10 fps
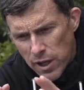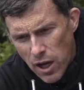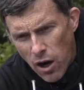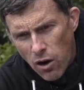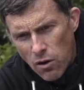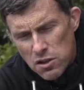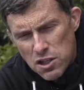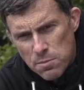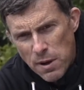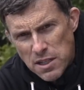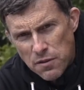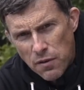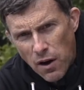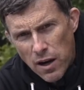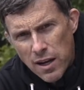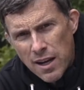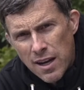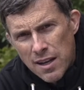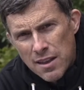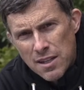can't specify
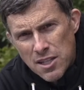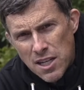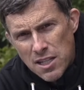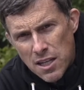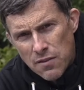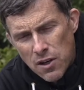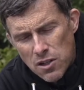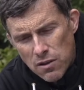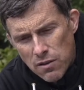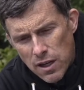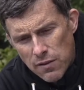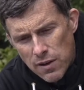the GT version of the